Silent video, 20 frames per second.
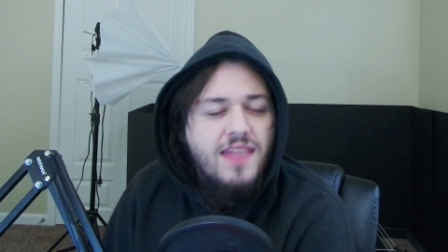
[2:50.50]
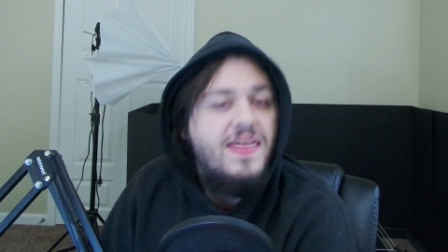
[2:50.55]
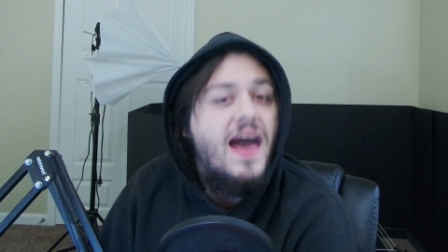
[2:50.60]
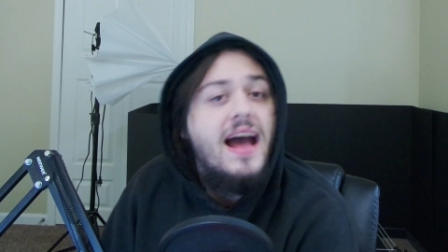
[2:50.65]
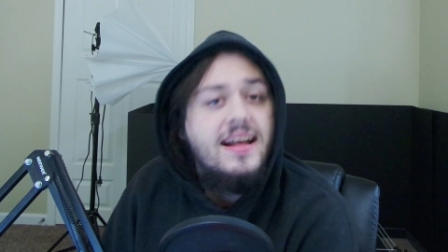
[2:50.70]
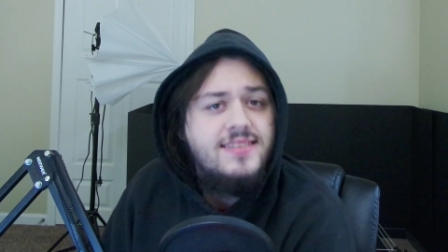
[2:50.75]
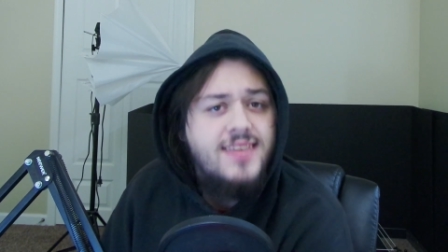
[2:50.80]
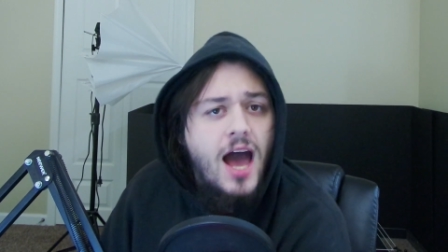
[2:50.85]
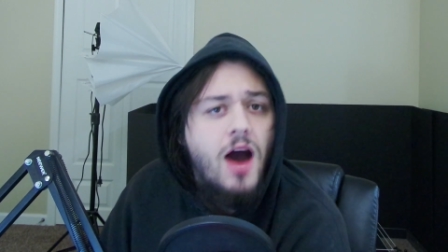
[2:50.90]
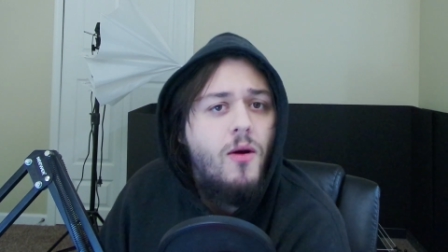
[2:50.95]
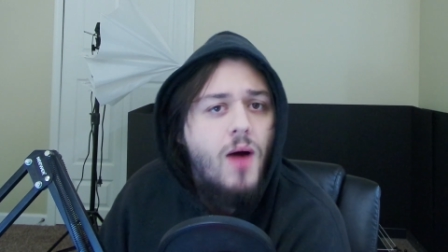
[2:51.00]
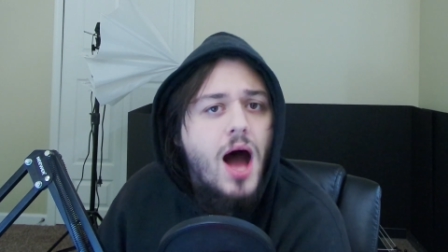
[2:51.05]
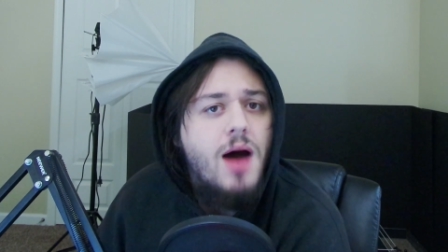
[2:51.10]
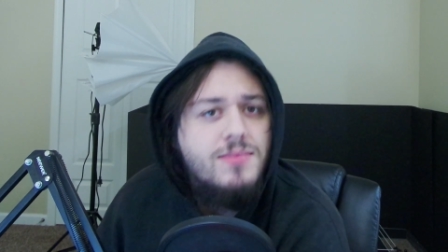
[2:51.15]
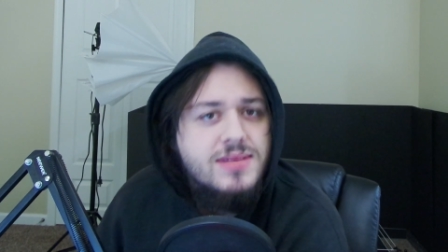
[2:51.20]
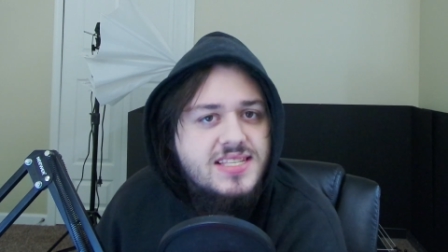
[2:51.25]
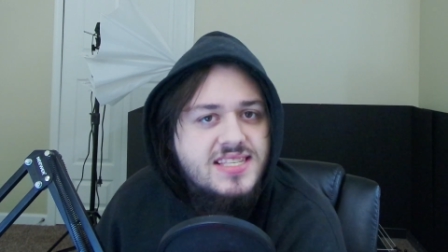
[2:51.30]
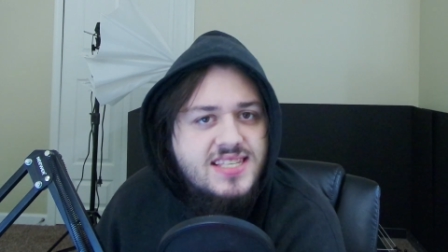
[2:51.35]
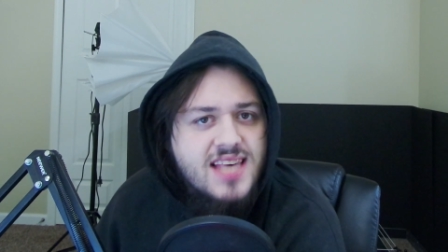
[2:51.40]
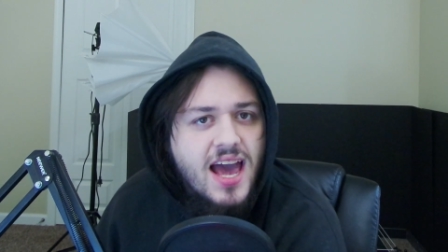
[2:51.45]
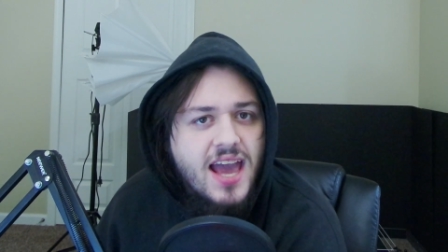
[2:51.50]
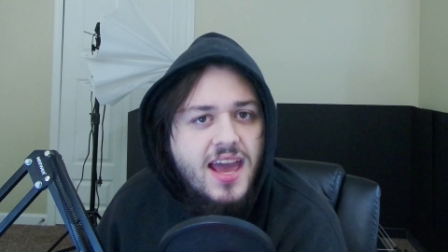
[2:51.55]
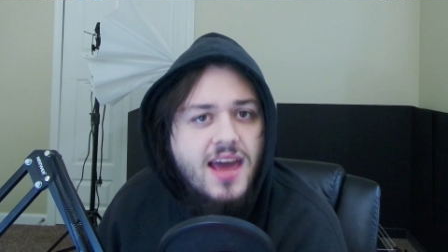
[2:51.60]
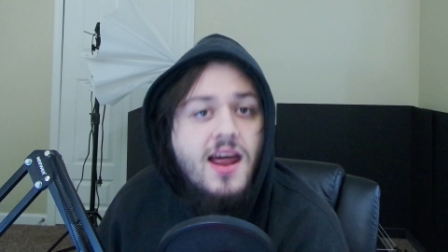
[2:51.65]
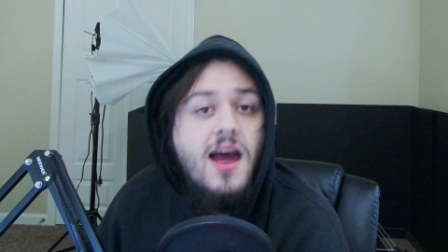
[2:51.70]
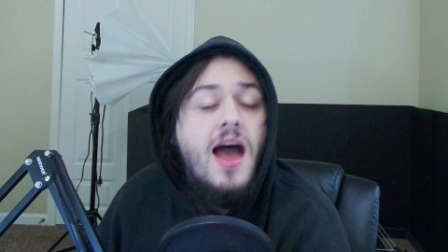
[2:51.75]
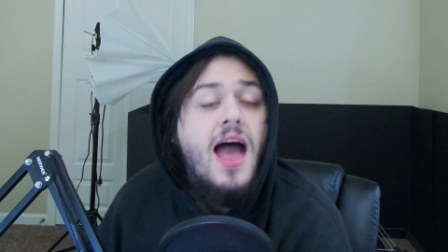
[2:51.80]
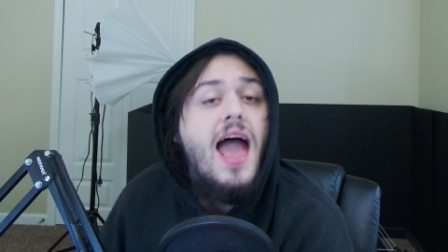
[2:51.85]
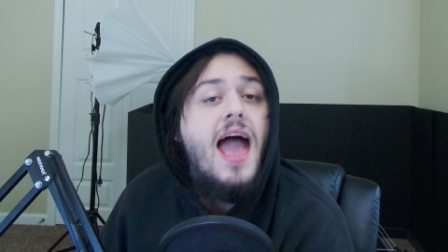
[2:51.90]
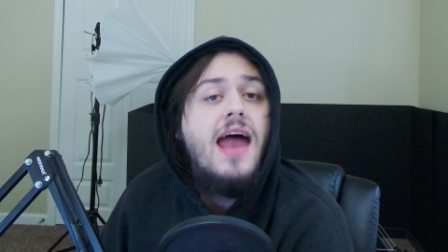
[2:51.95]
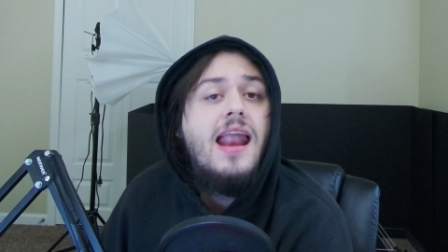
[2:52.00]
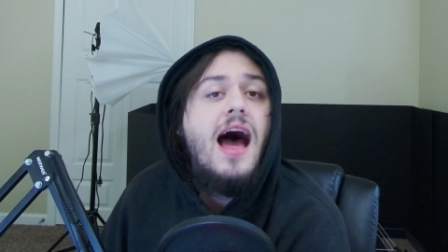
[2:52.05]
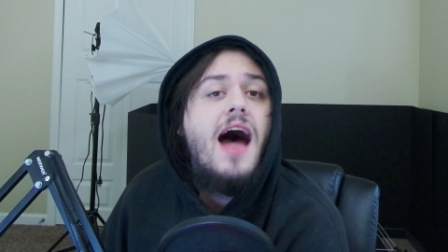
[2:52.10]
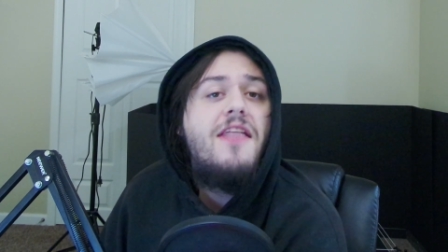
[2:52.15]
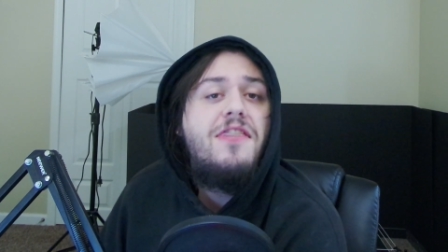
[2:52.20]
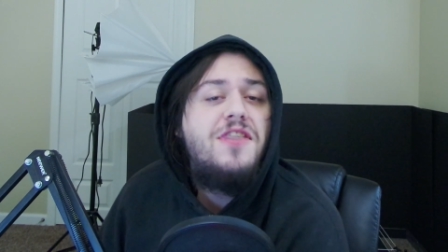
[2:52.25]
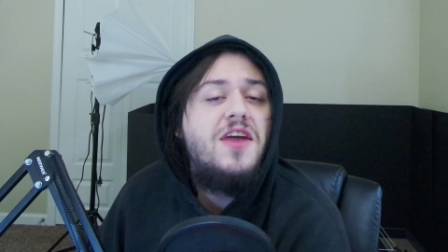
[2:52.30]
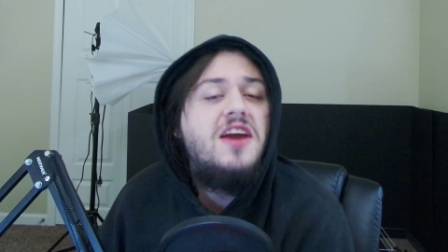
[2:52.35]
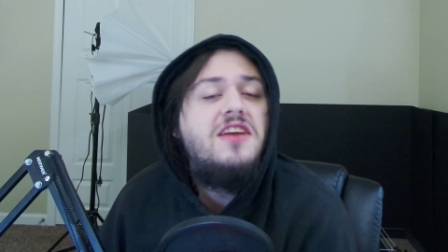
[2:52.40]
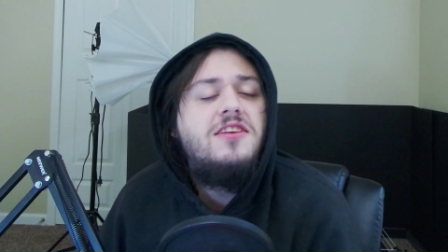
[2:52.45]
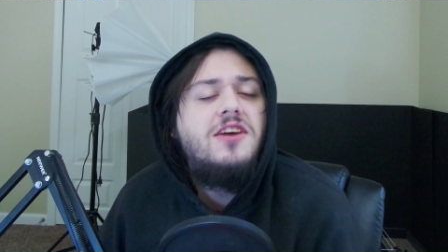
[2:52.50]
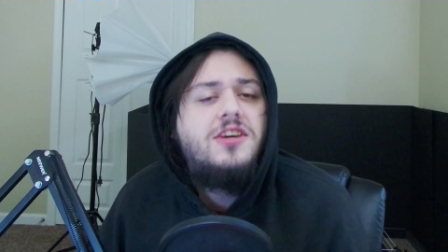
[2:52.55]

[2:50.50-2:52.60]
that's how I'm gonna say it, and I think